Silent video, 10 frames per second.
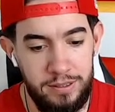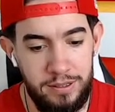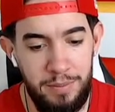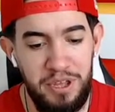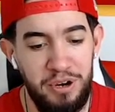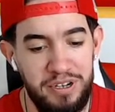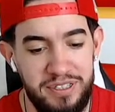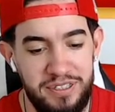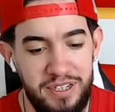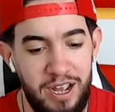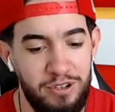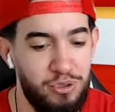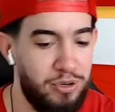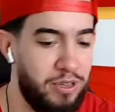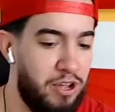I'm curious to see how
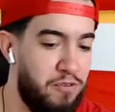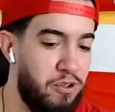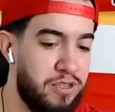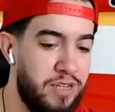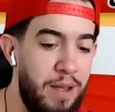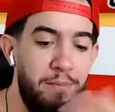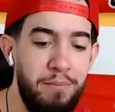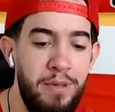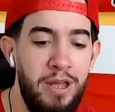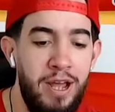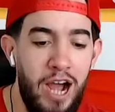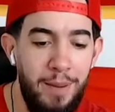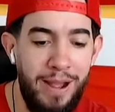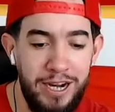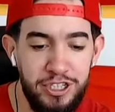Jordan Love looks. I'm
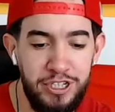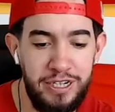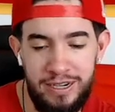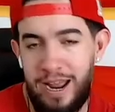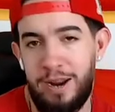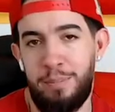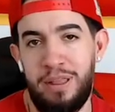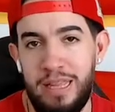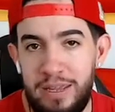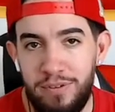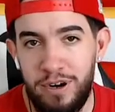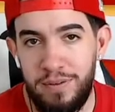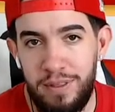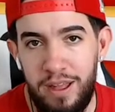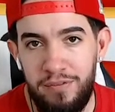actually not a believer
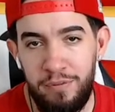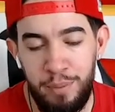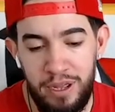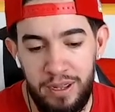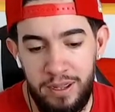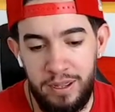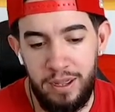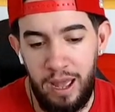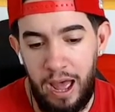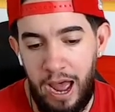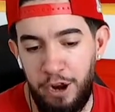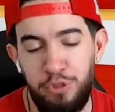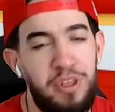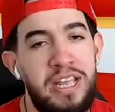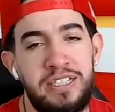of Love, but I don't
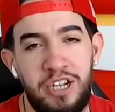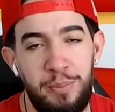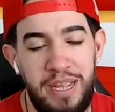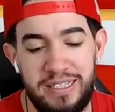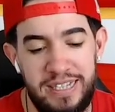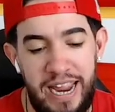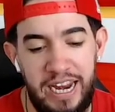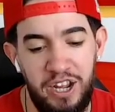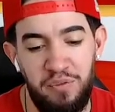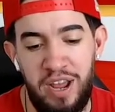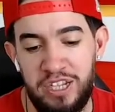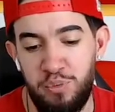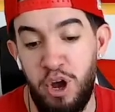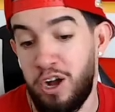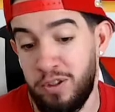think he's going to be as negative as
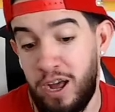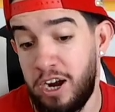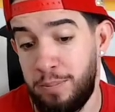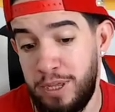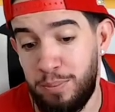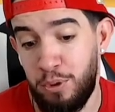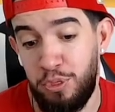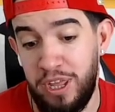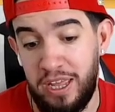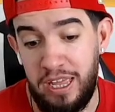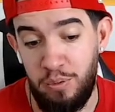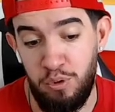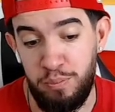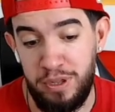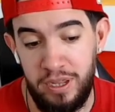what a lot of people think he
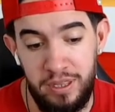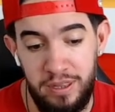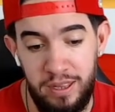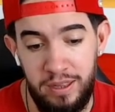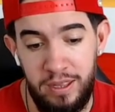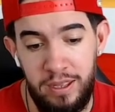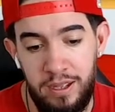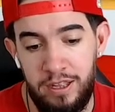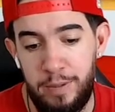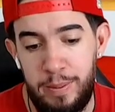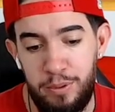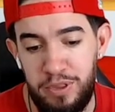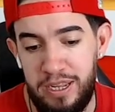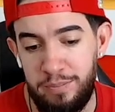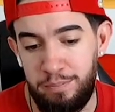will be. A lot of people
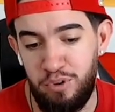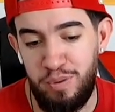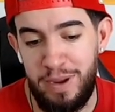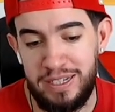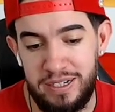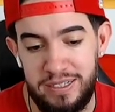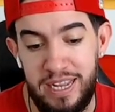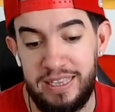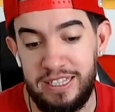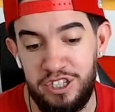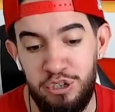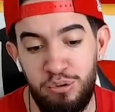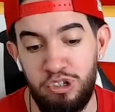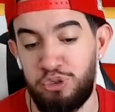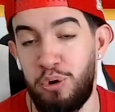think Green Bay is going to take this
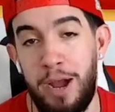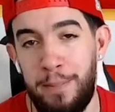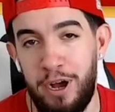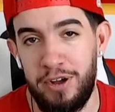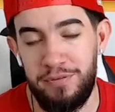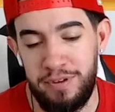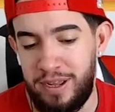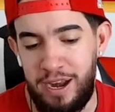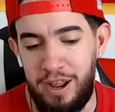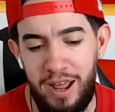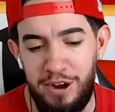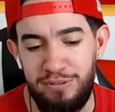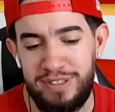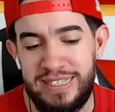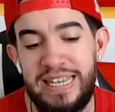huge drop-off. I
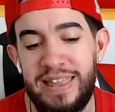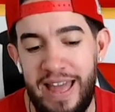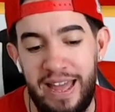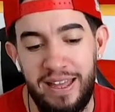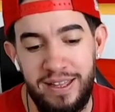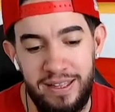don't see that.